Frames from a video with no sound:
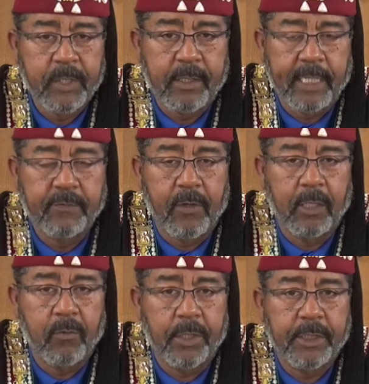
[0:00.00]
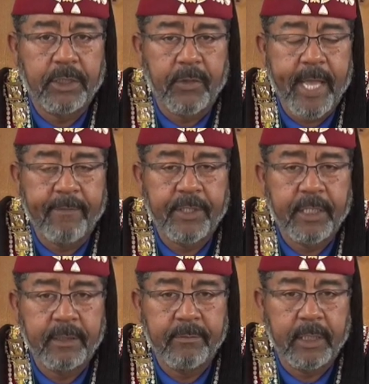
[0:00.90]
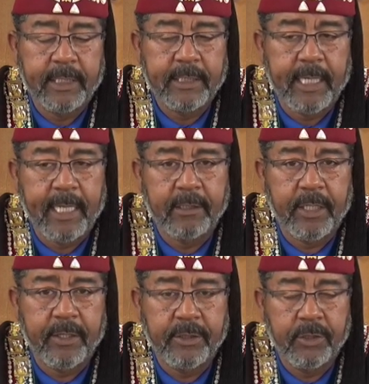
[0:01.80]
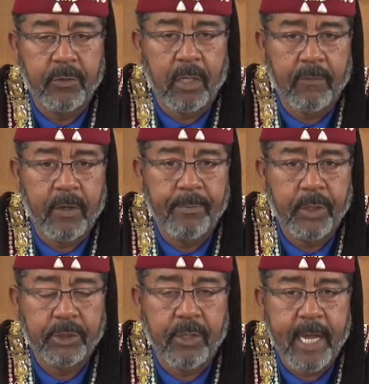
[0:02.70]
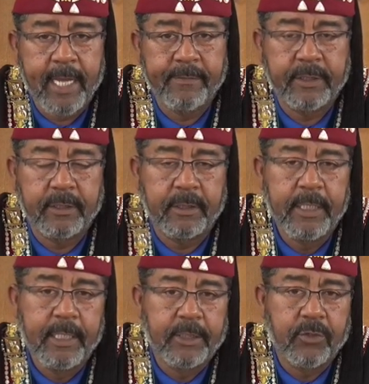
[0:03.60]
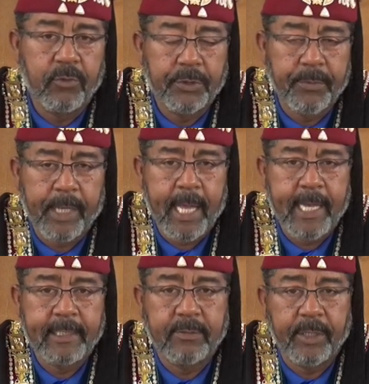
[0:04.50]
Thanks for all the work that you have done. Let's get out there and do all of our book drives and school supplies,